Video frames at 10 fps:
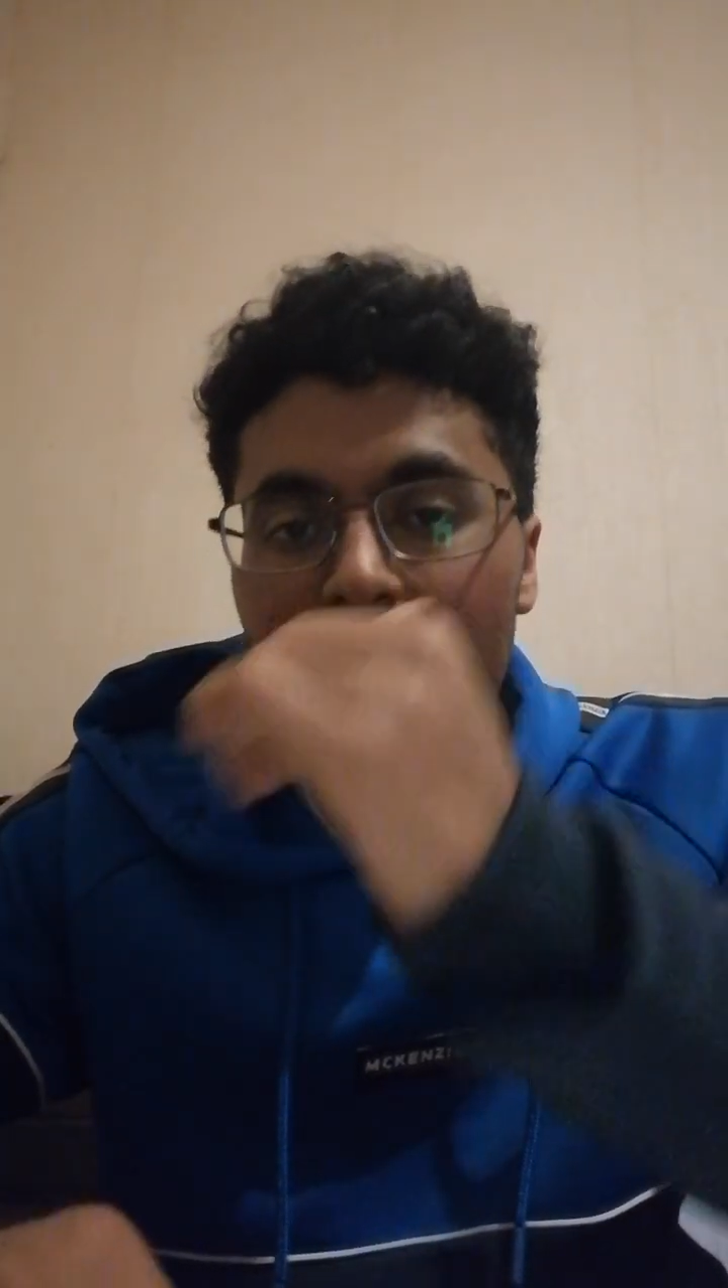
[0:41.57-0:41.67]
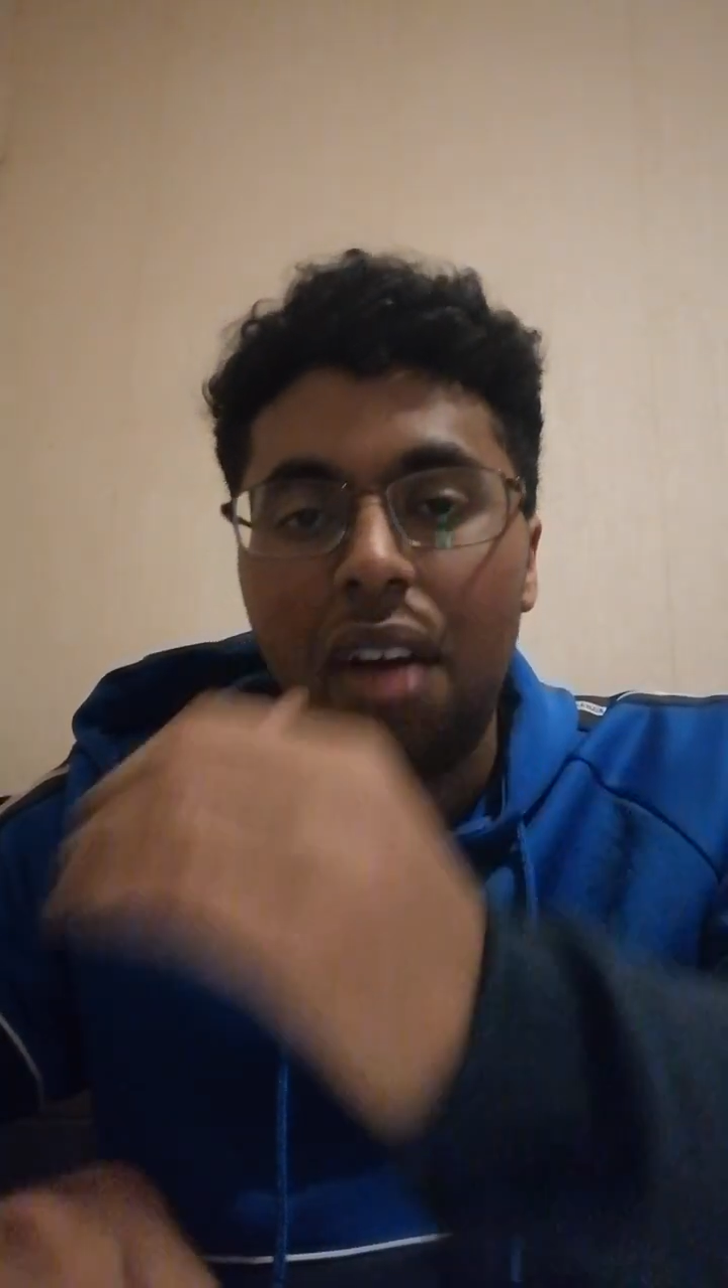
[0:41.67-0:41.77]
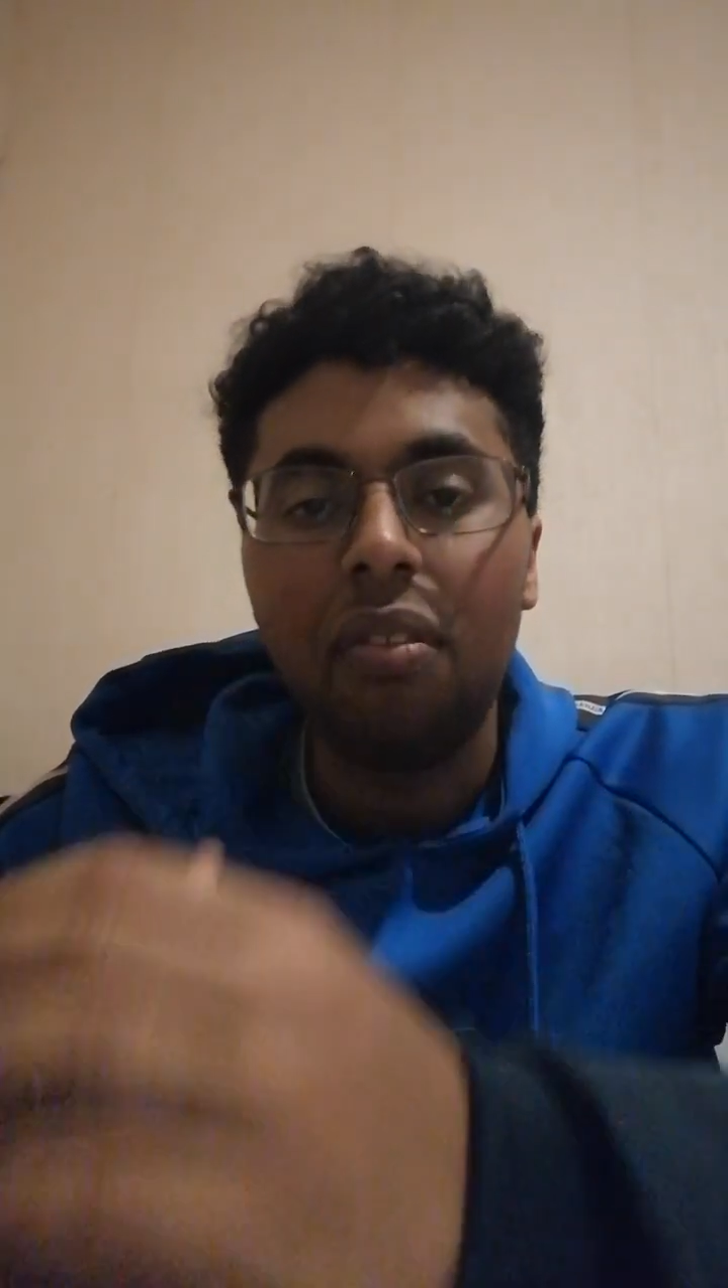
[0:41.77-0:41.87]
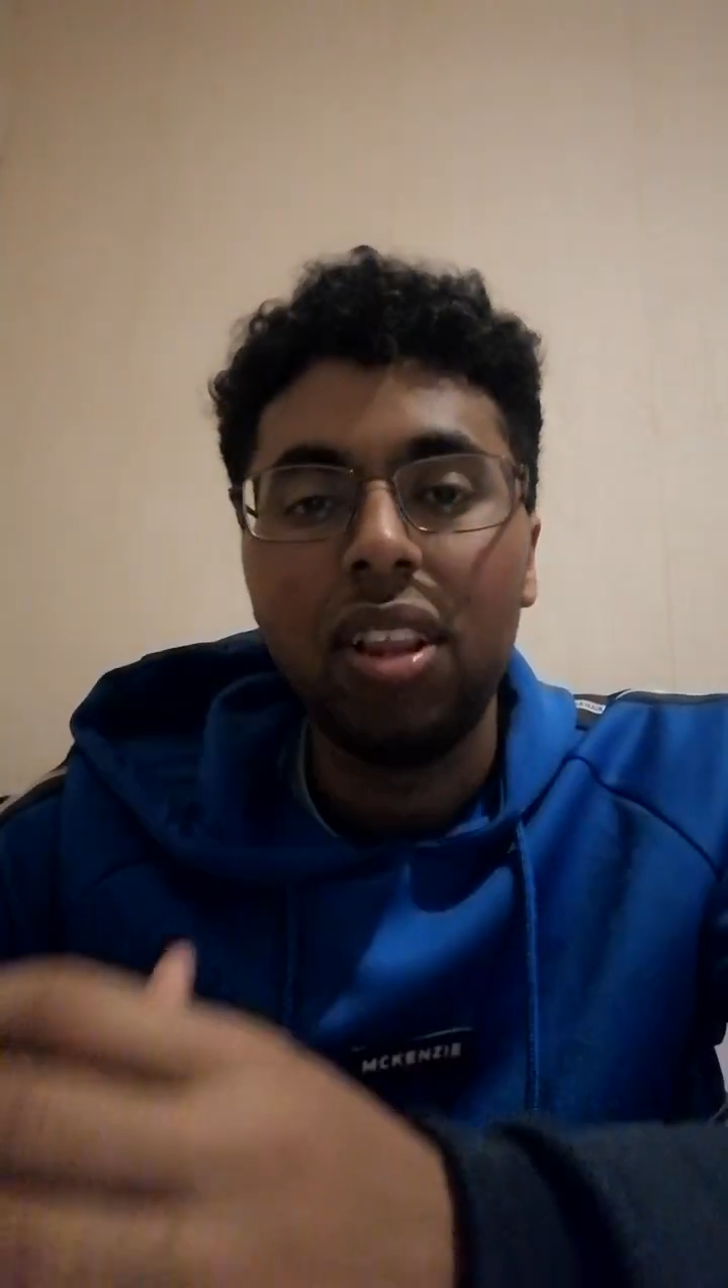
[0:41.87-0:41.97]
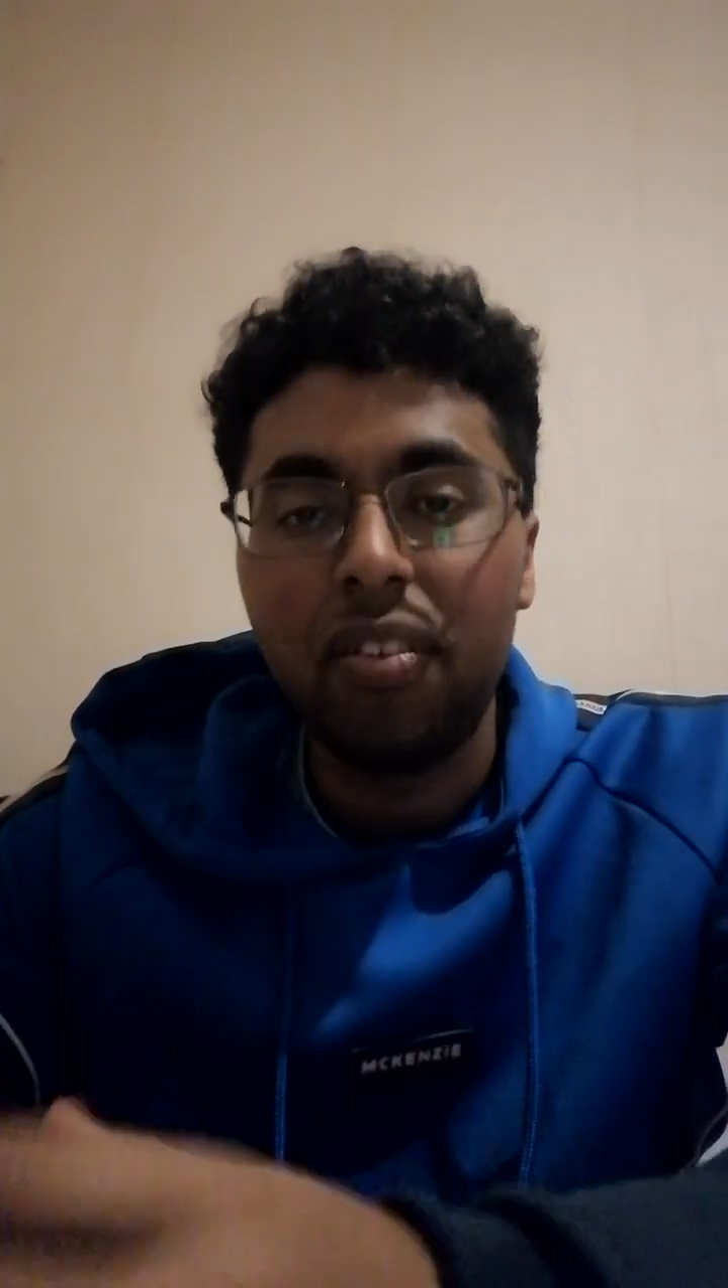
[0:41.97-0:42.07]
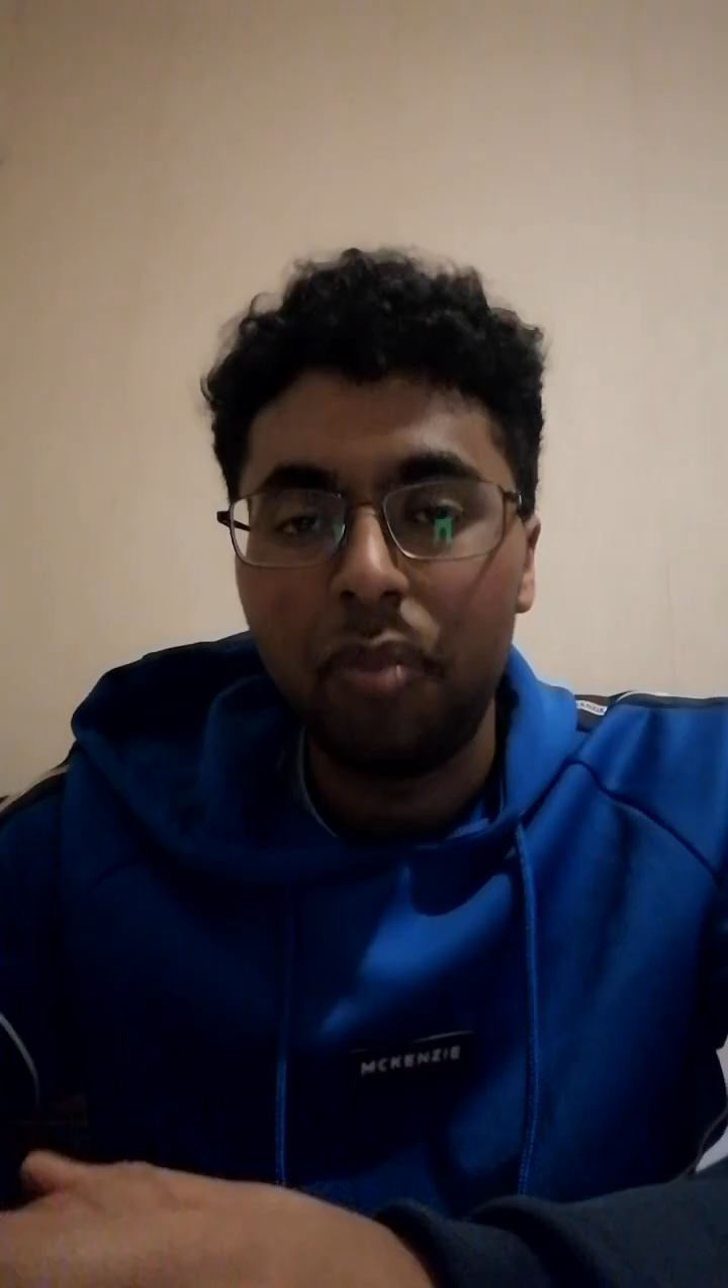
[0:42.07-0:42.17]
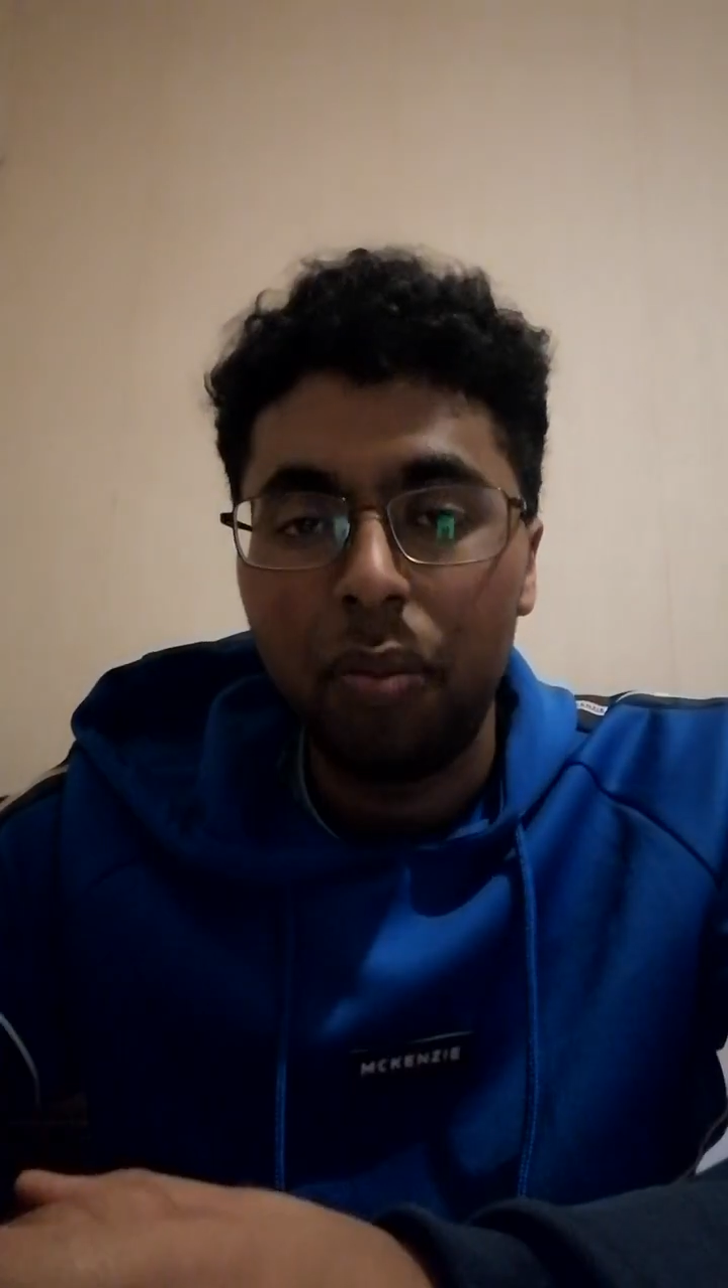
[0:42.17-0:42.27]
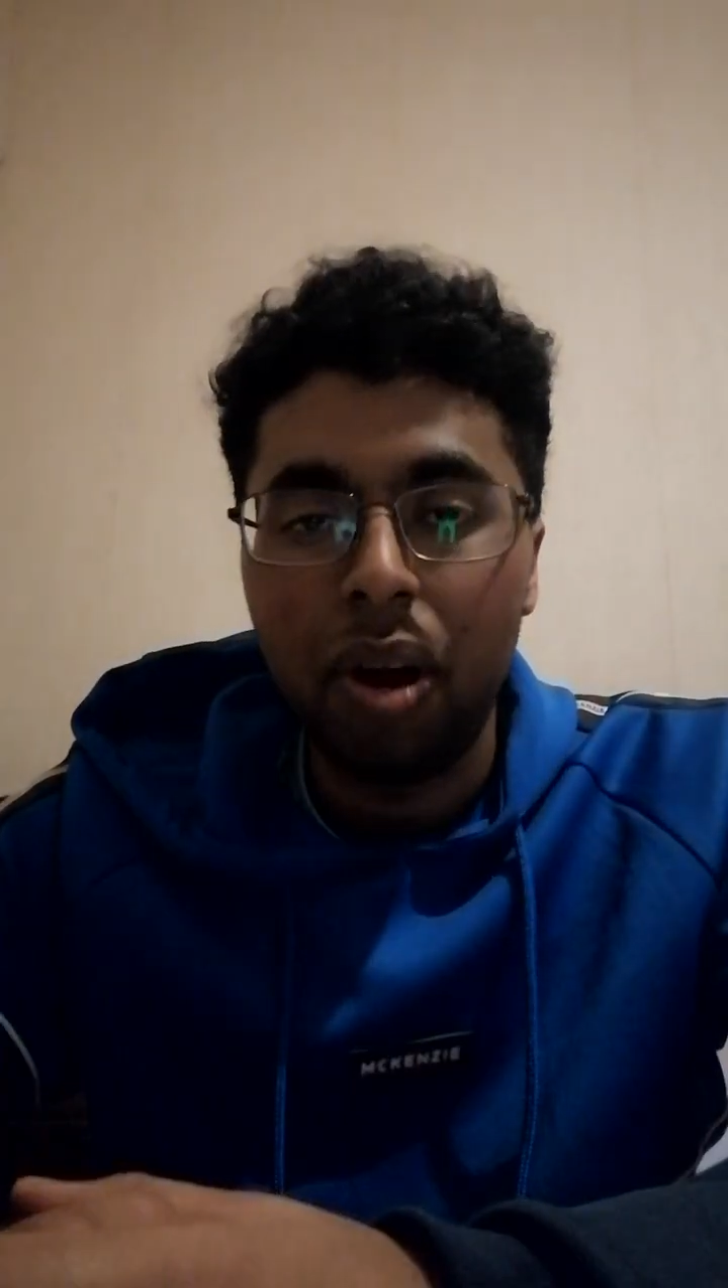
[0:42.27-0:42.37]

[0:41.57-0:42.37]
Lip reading: ever leave my